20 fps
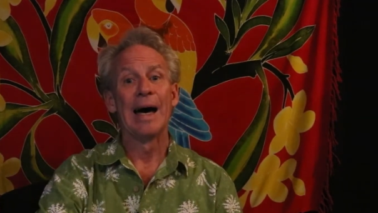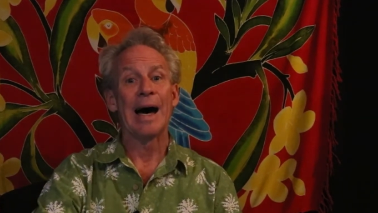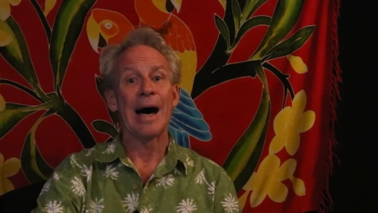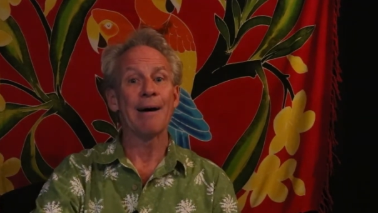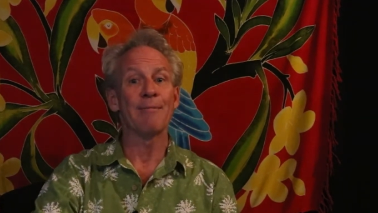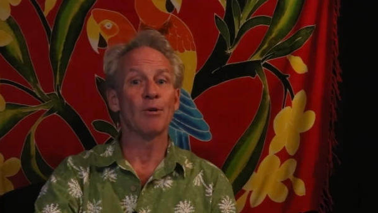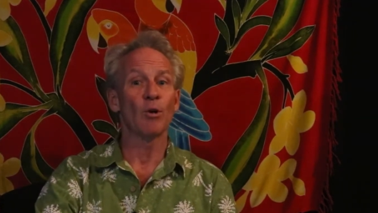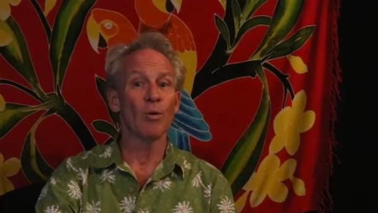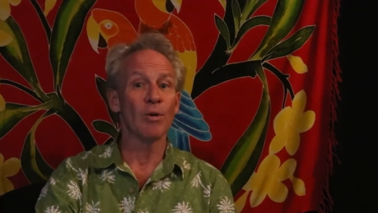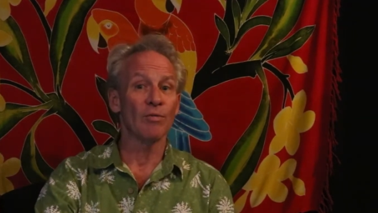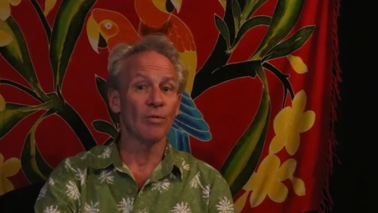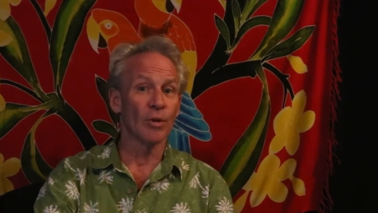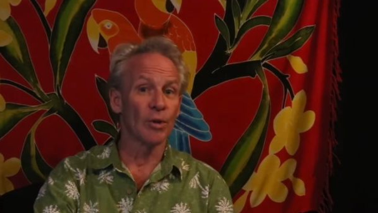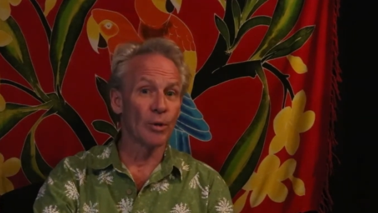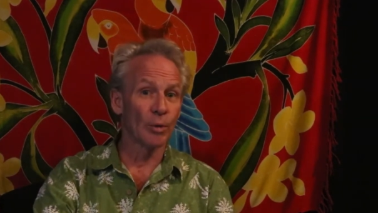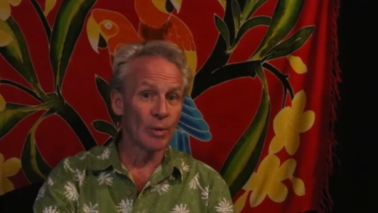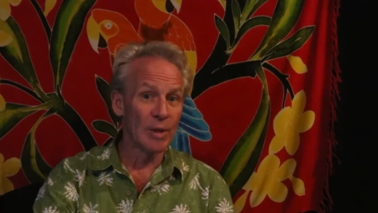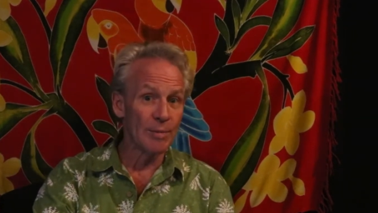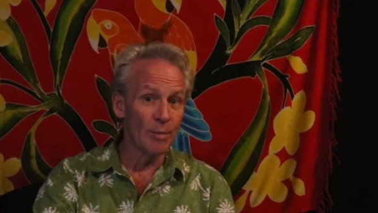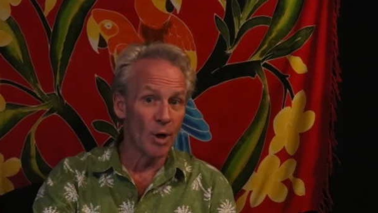I'm going for
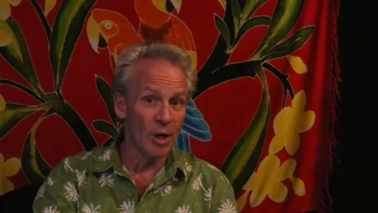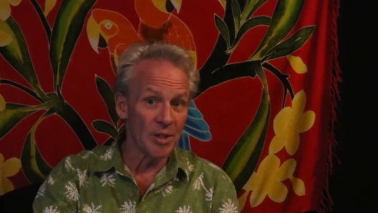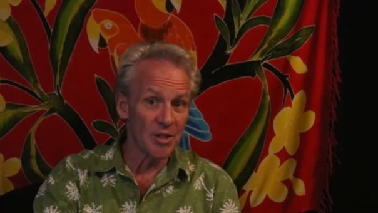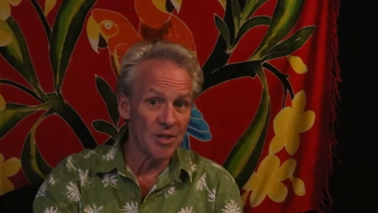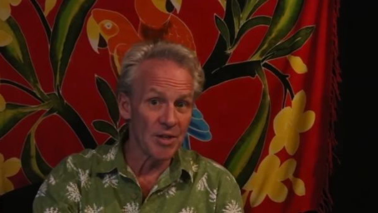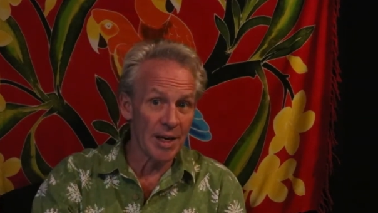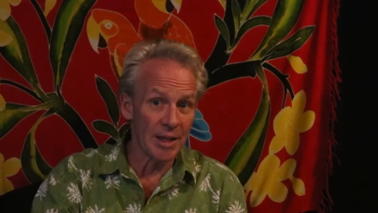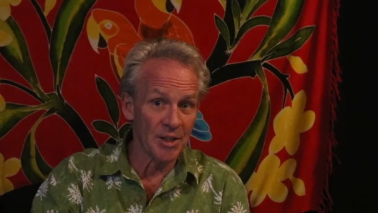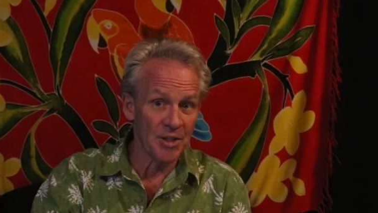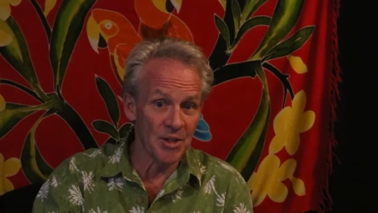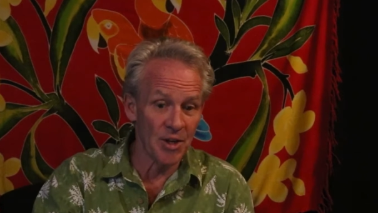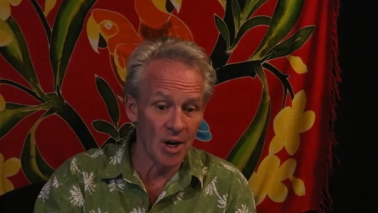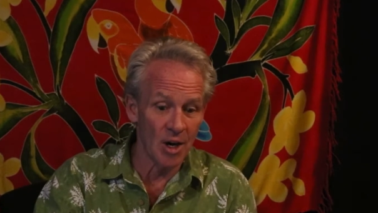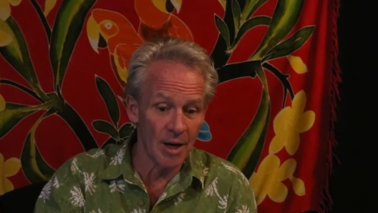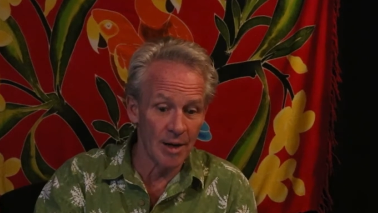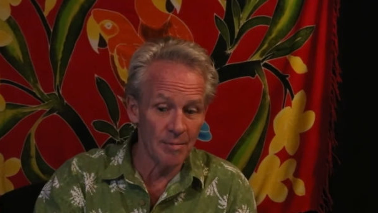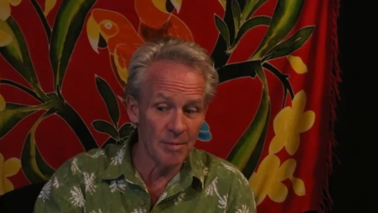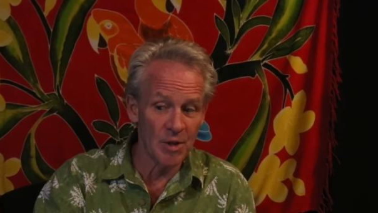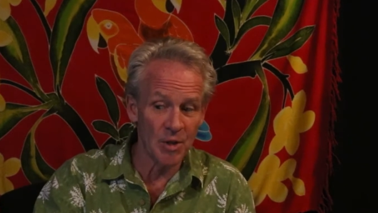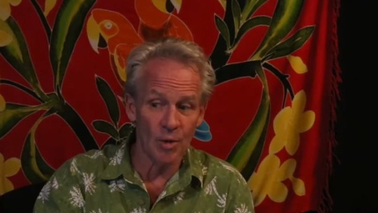3 months next
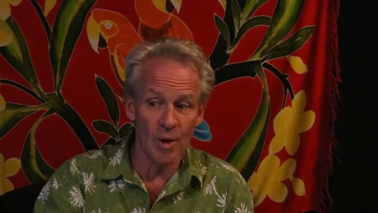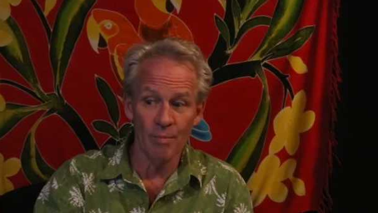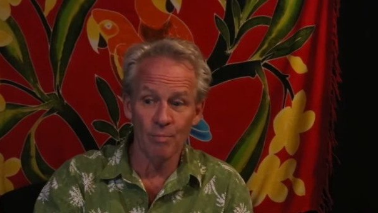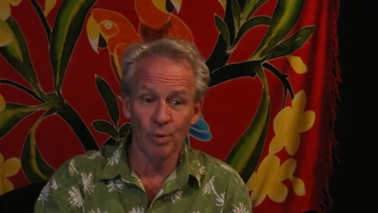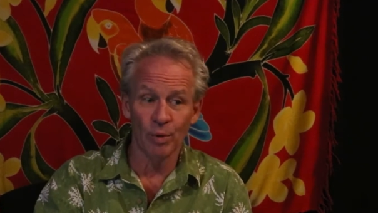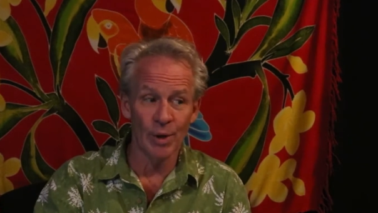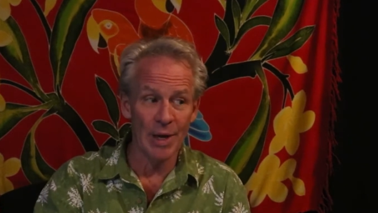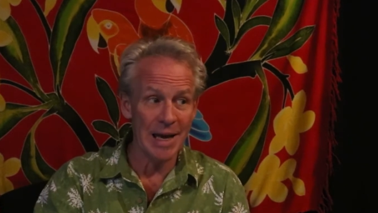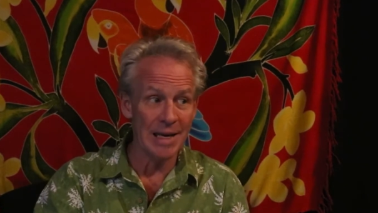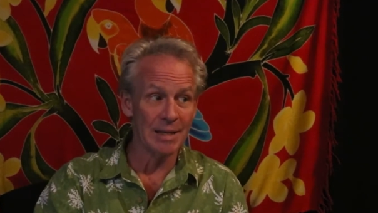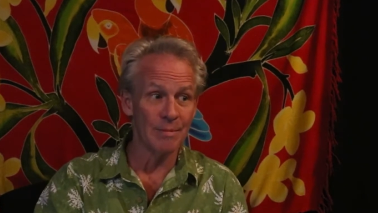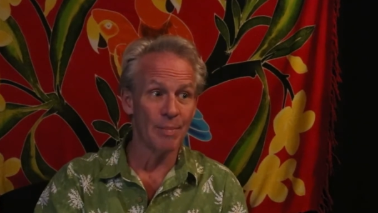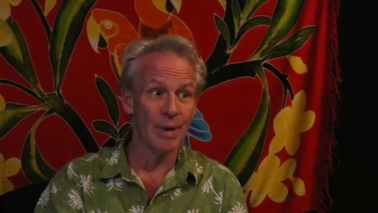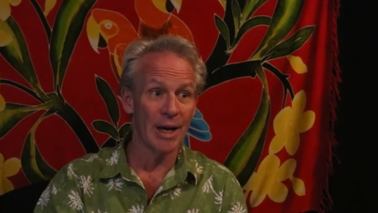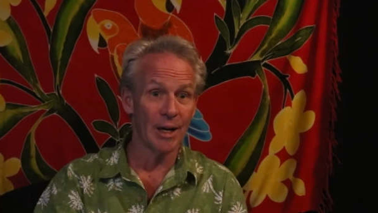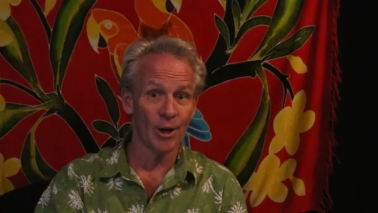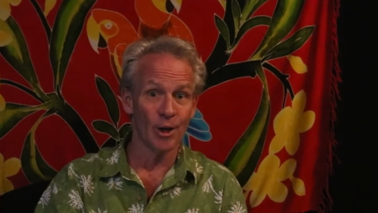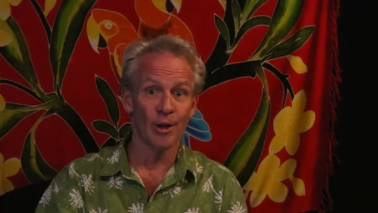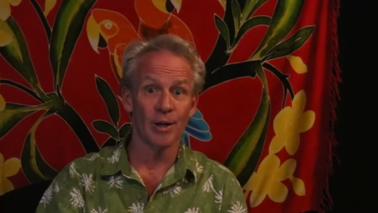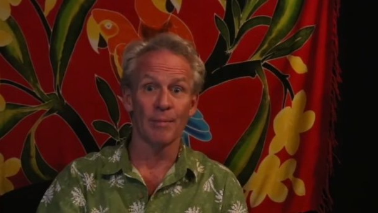time, so I'm planning
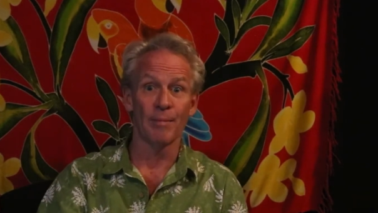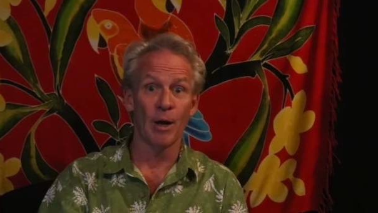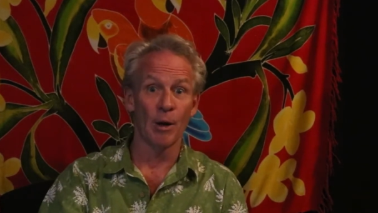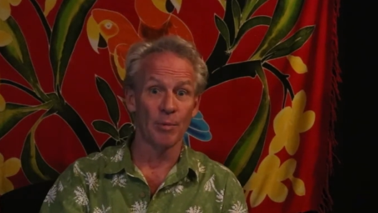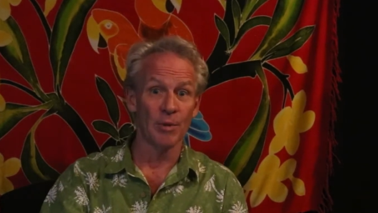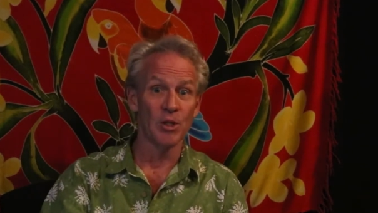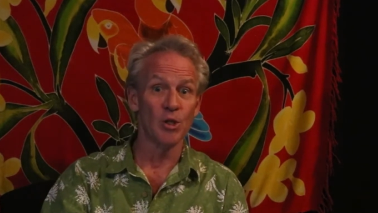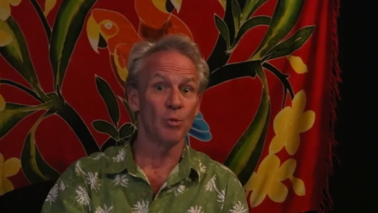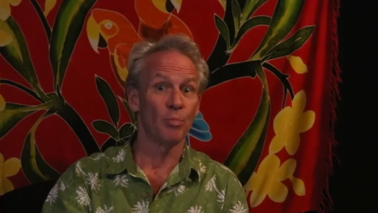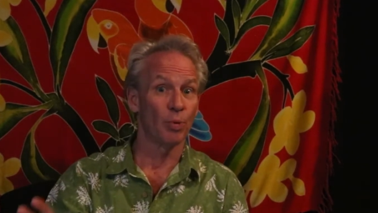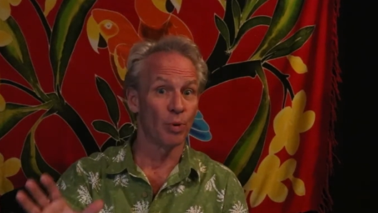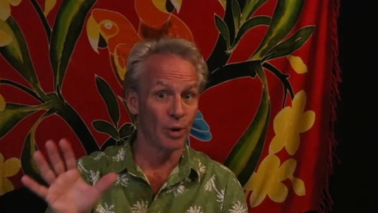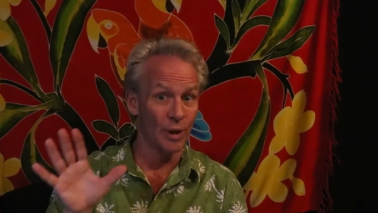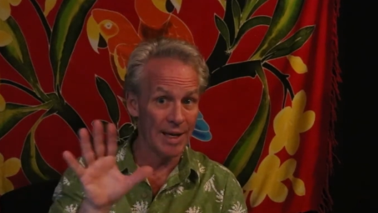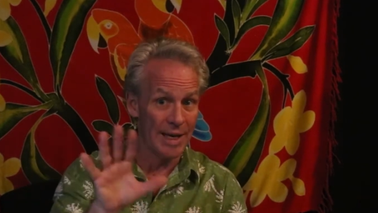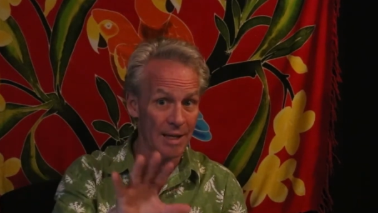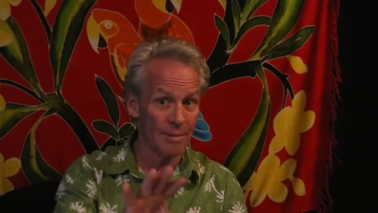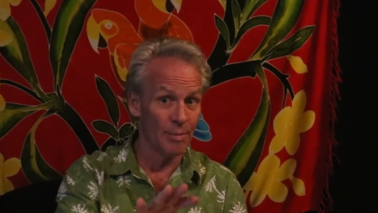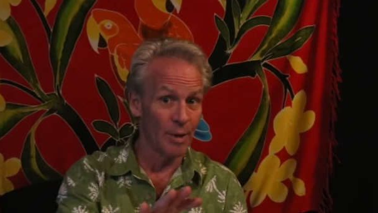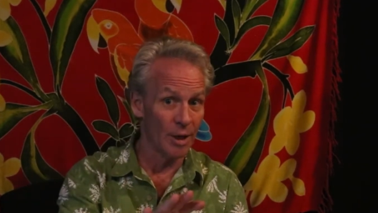better and I'm helping you
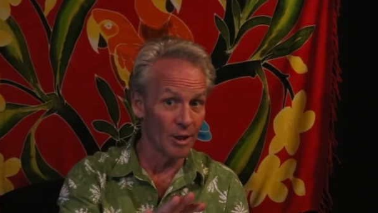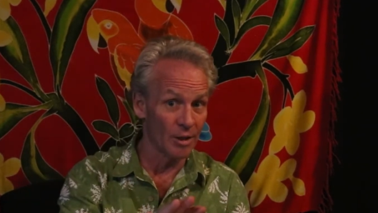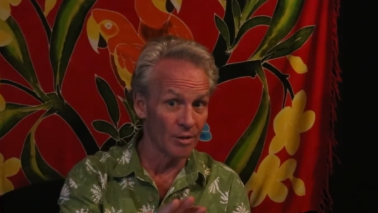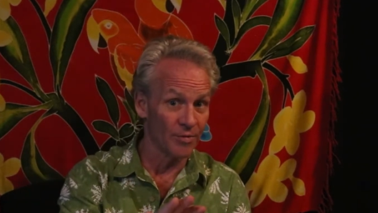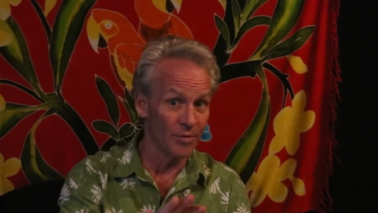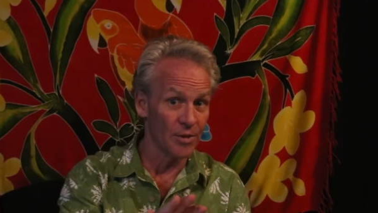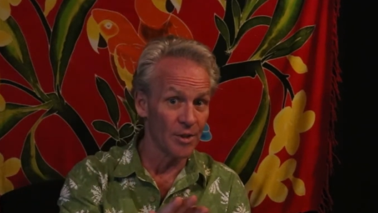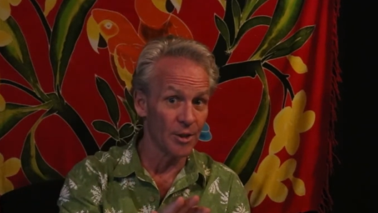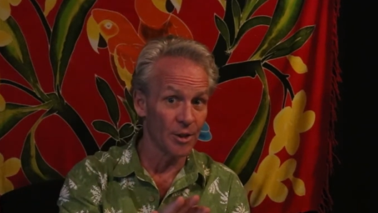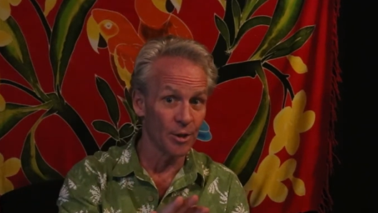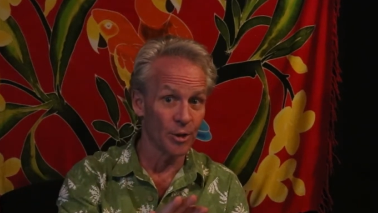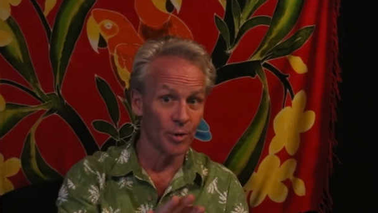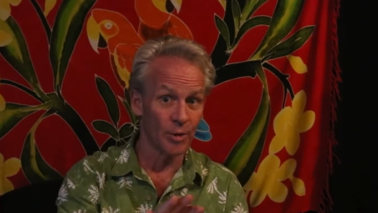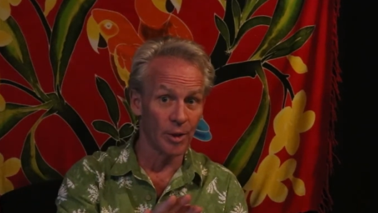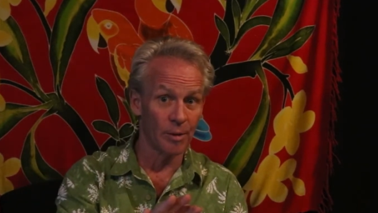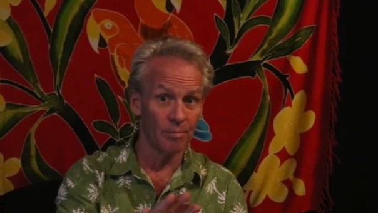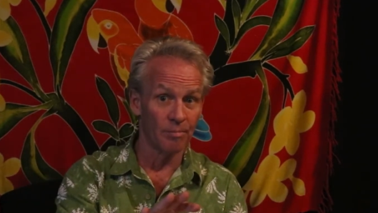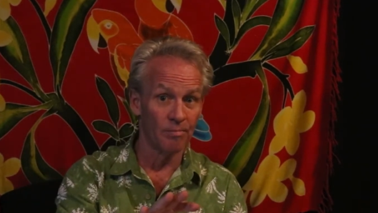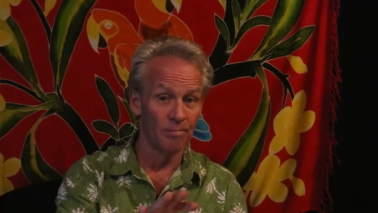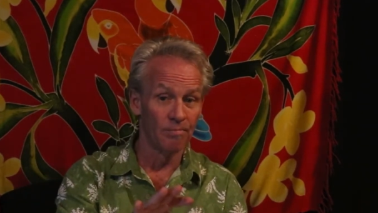plan better for your trip.